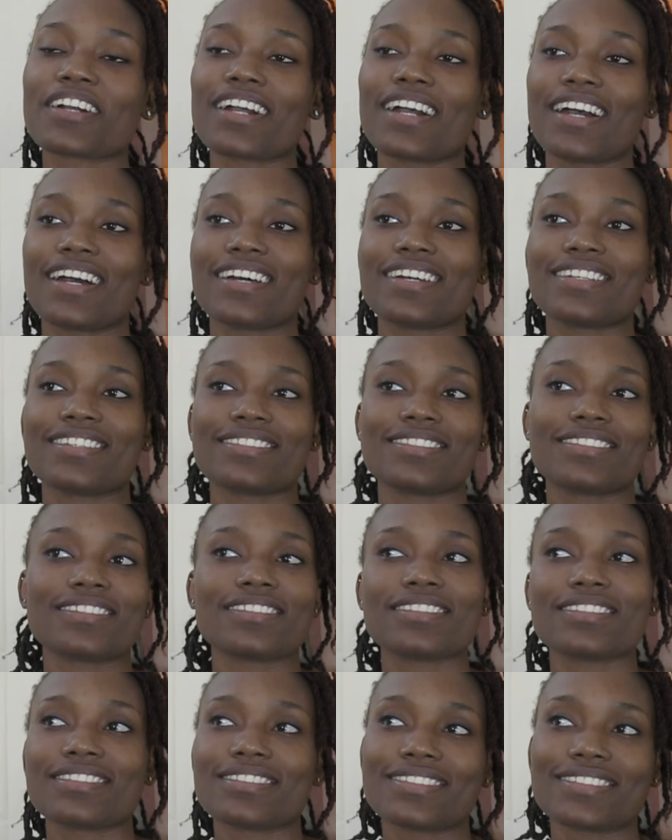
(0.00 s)
and
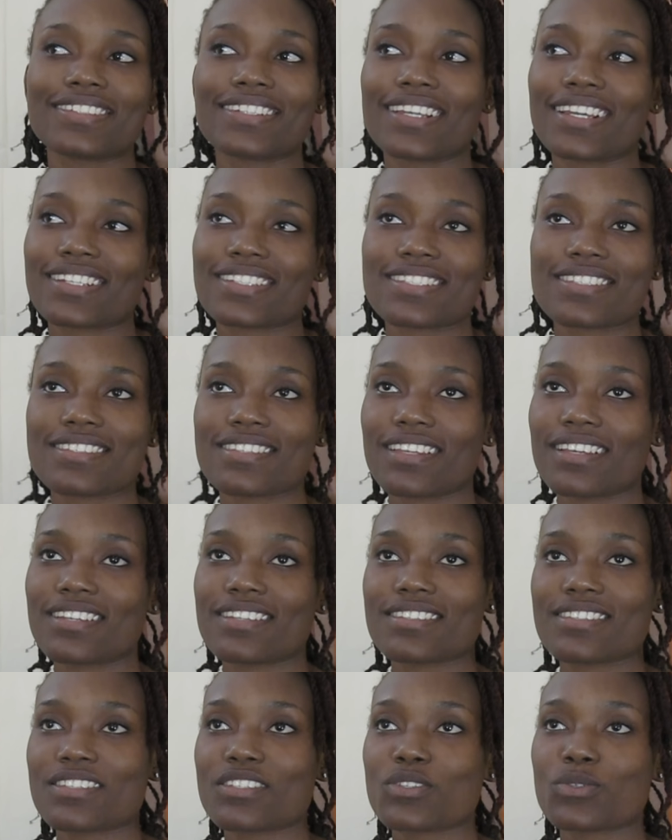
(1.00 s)
the
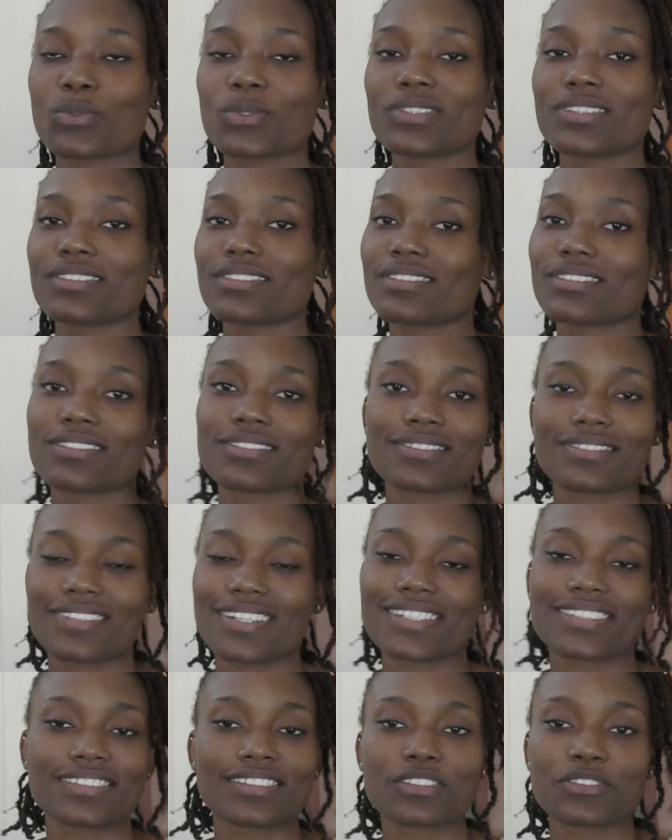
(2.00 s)
exercises weren't
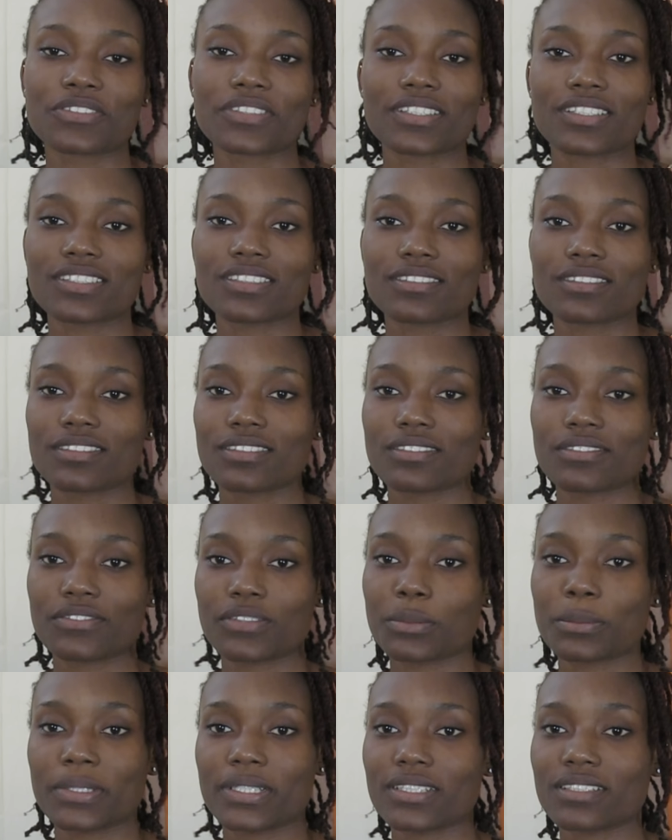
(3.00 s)
as difficult
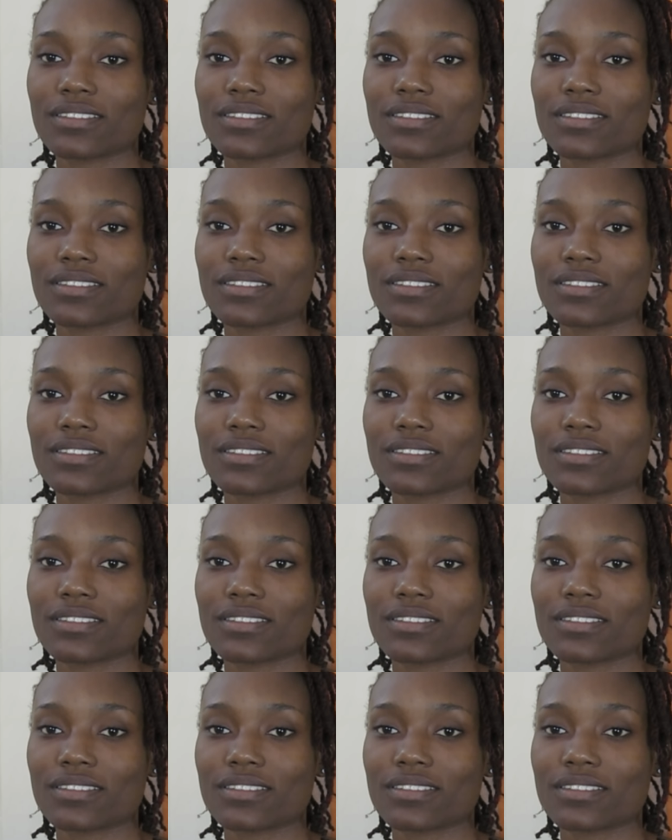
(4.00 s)
for me.